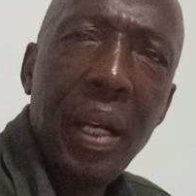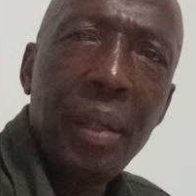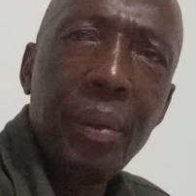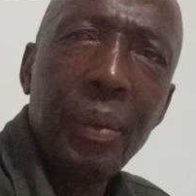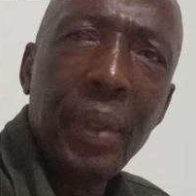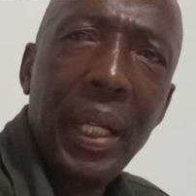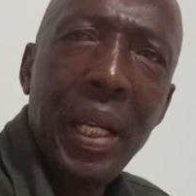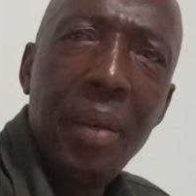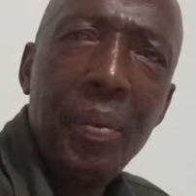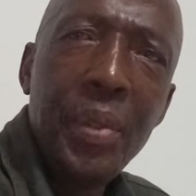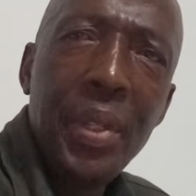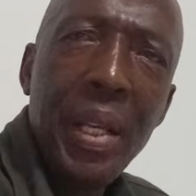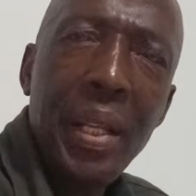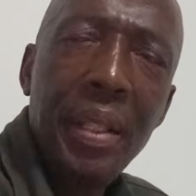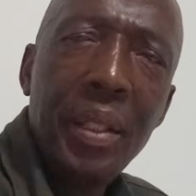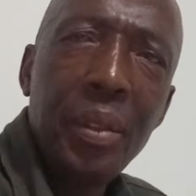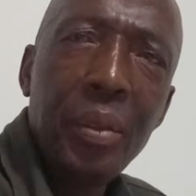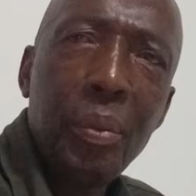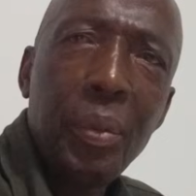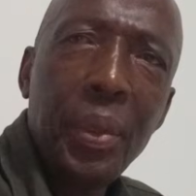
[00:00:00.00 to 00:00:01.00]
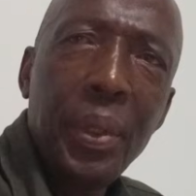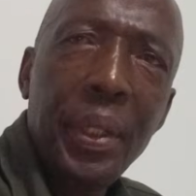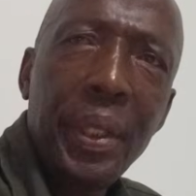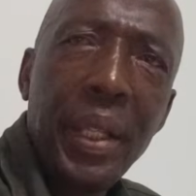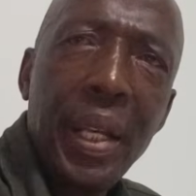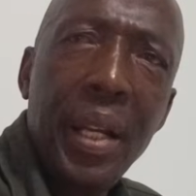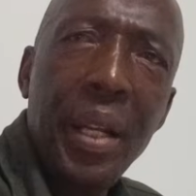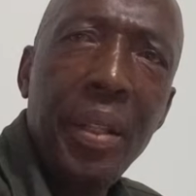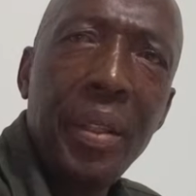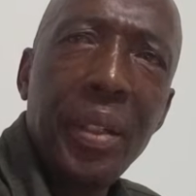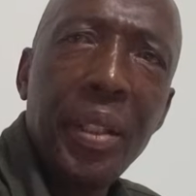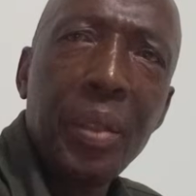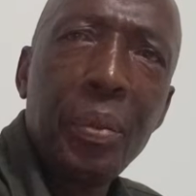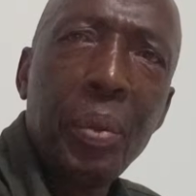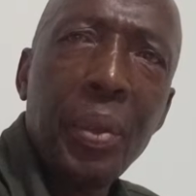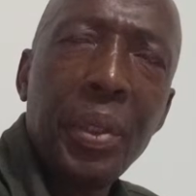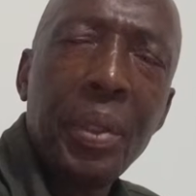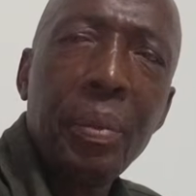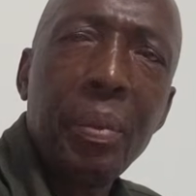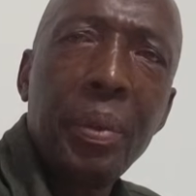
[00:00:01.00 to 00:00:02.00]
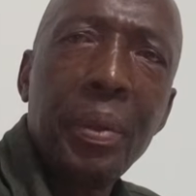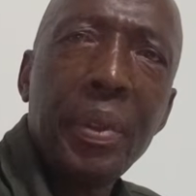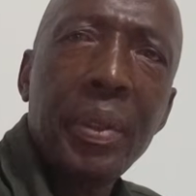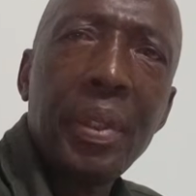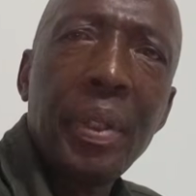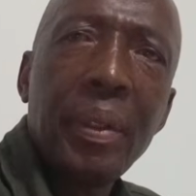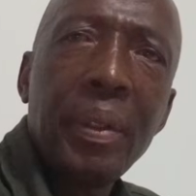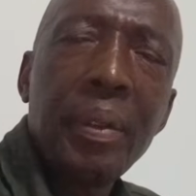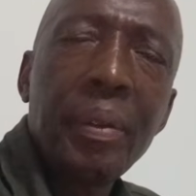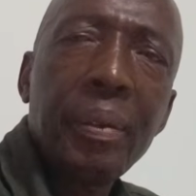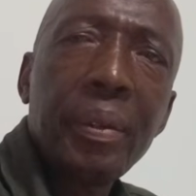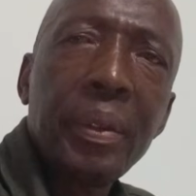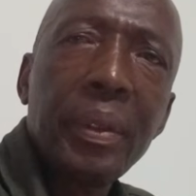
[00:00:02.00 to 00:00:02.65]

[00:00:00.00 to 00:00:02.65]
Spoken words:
What I'm saying this morning, anything is possible in South Africa.